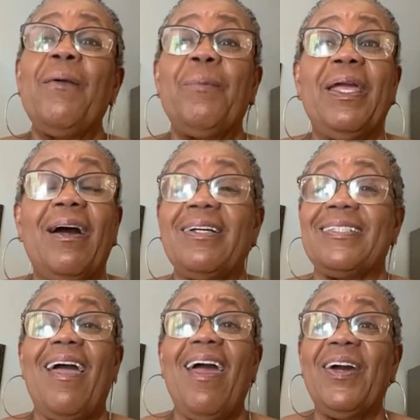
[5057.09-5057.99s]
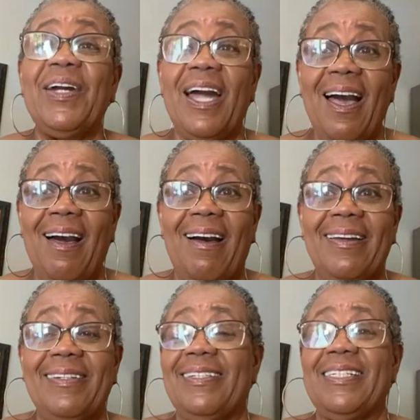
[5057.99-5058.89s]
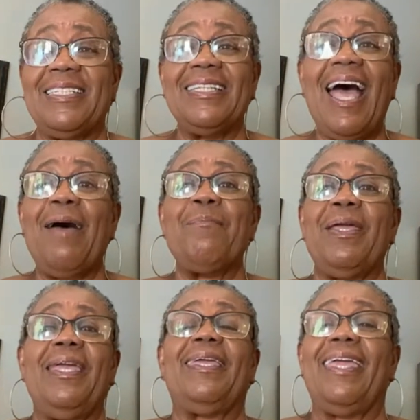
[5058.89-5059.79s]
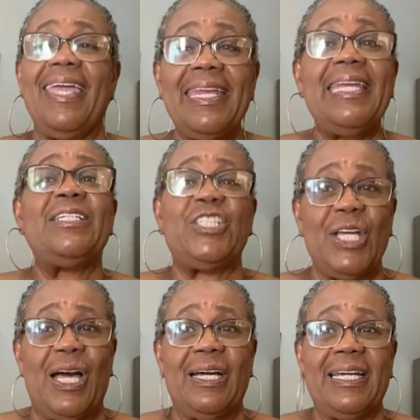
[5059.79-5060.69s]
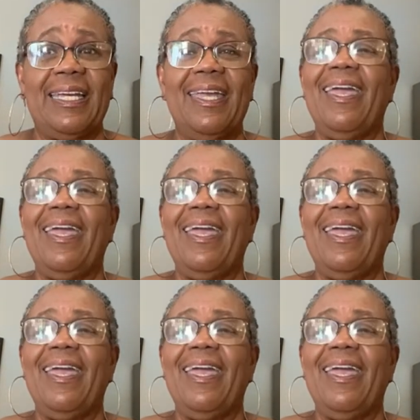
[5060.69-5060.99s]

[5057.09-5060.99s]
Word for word: because our God does not make any junk